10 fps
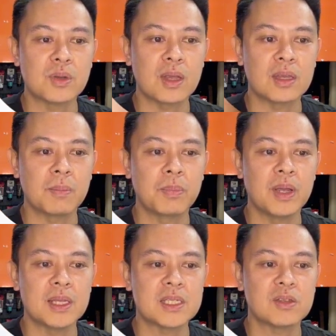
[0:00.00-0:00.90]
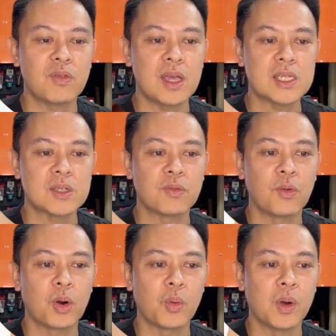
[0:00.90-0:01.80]
that the prints face
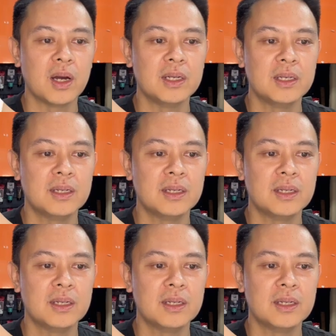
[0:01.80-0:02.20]
forward.